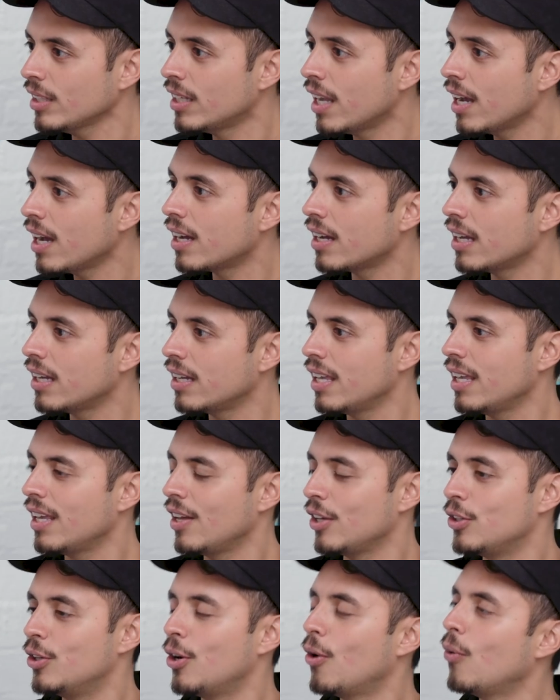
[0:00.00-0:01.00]
Yeah.
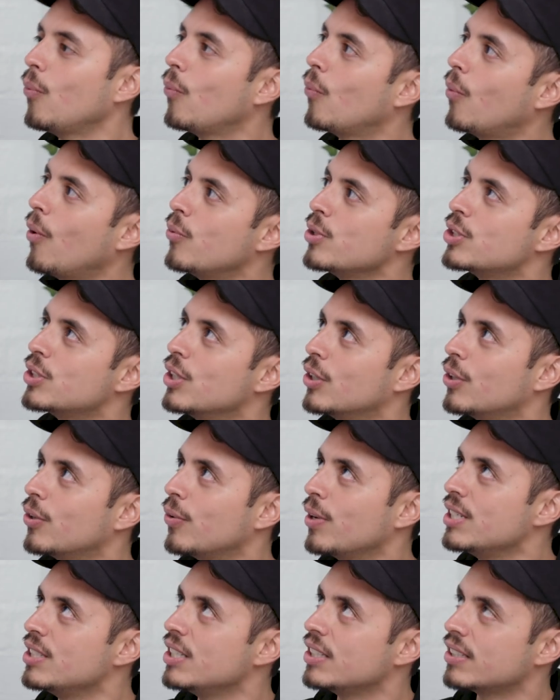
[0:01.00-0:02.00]
You know what was the
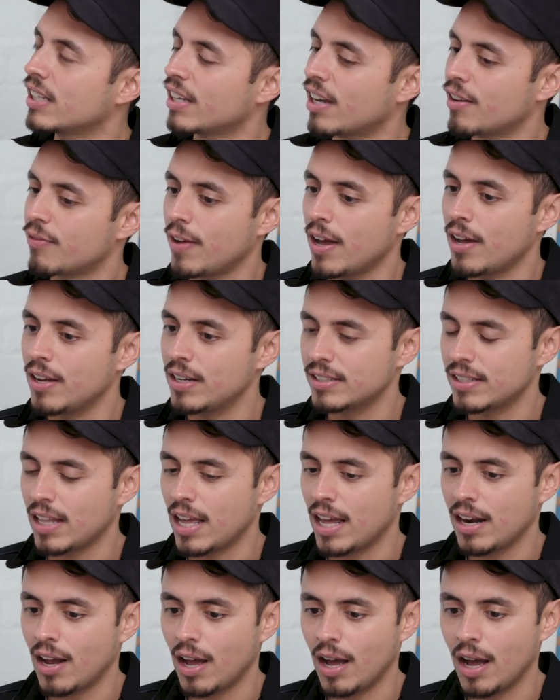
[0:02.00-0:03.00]
craziest thing I found is
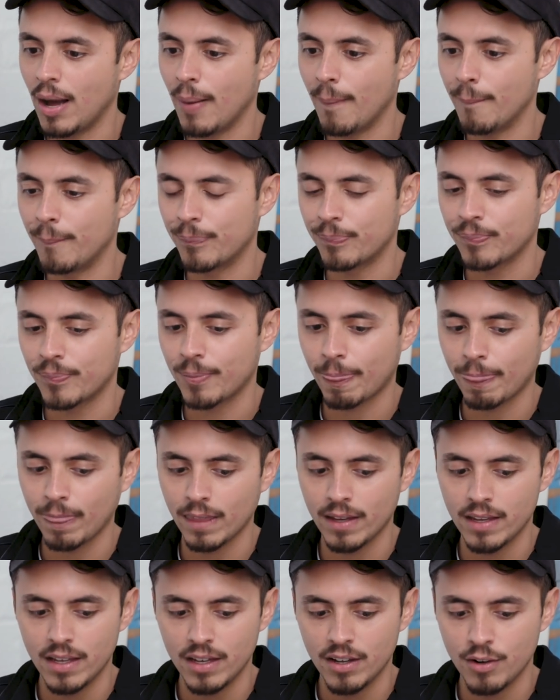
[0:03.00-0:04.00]
that um,
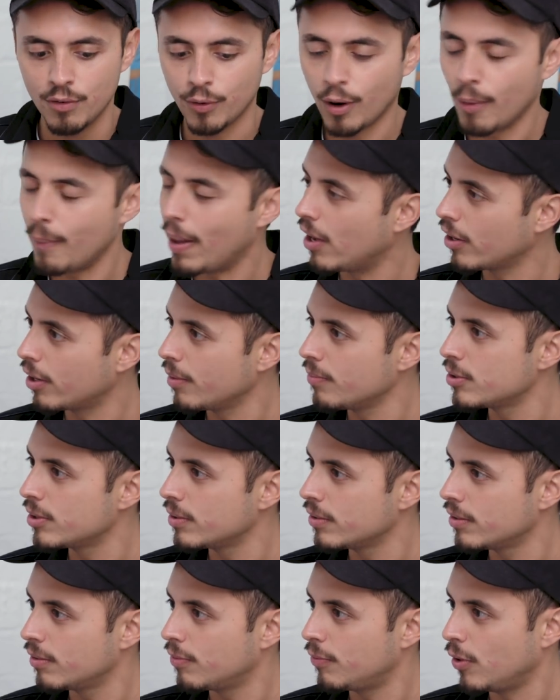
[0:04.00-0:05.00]
for amalgams,
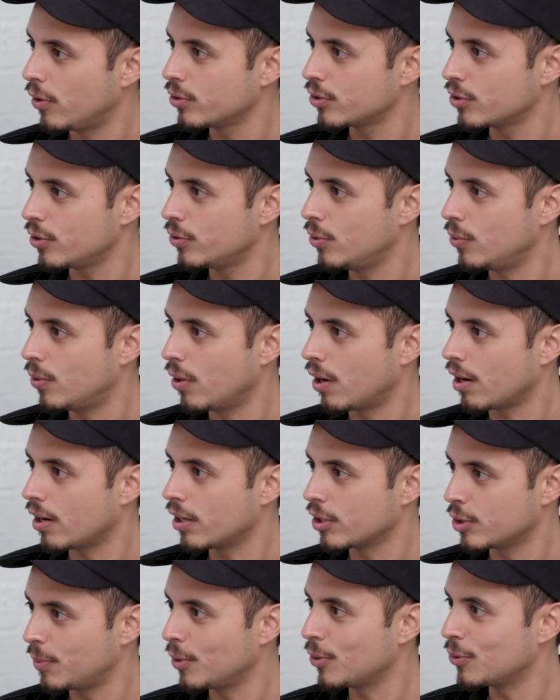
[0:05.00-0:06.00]
folks who are
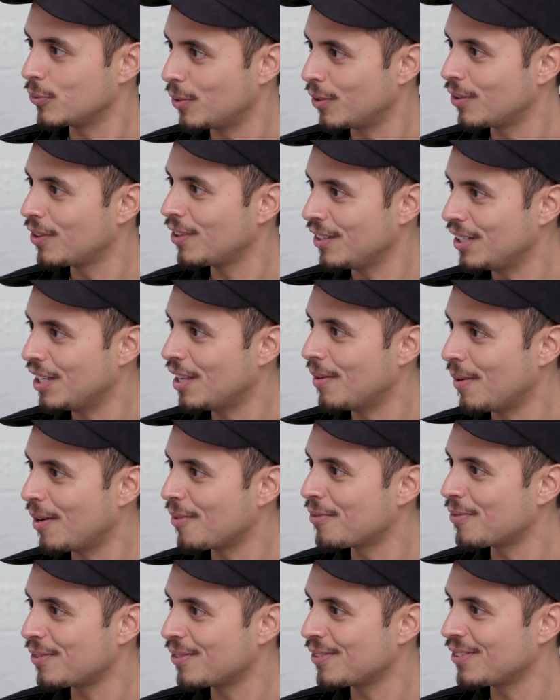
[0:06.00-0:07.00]
exposed with E M
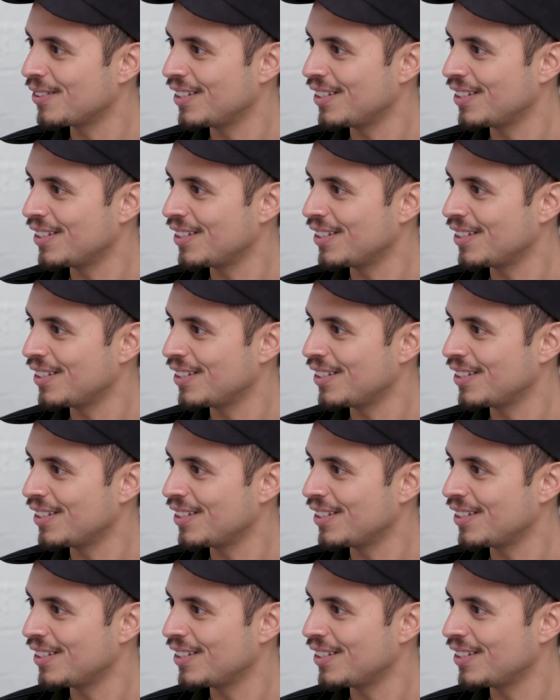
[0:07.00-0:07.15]
F,